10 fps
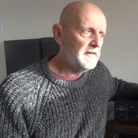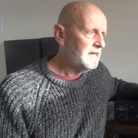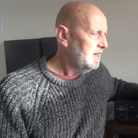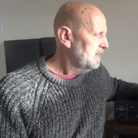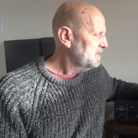of
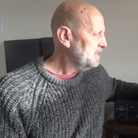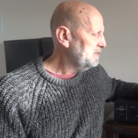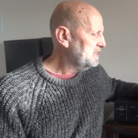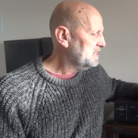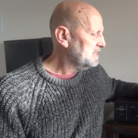thing. So
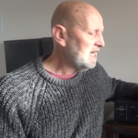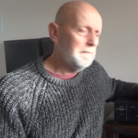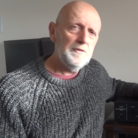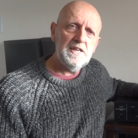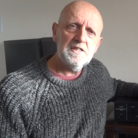it's the
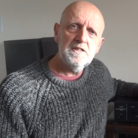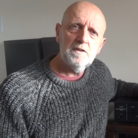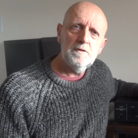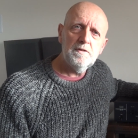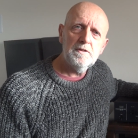same with this. You
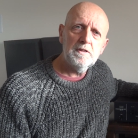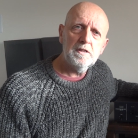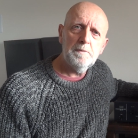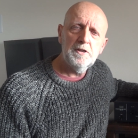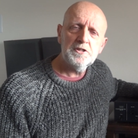know,
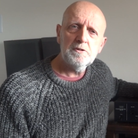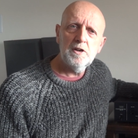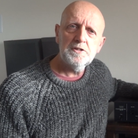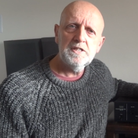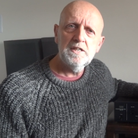the person
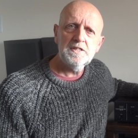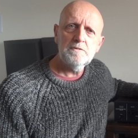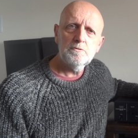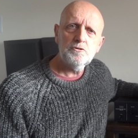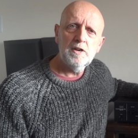asked here, I
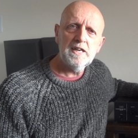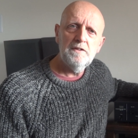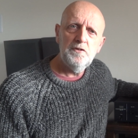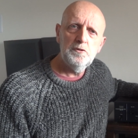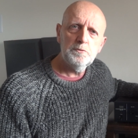said, well, try and get
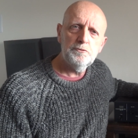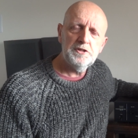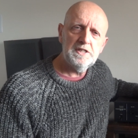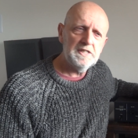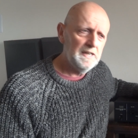a fusible
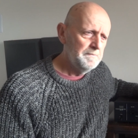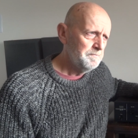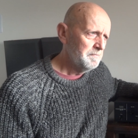resistor.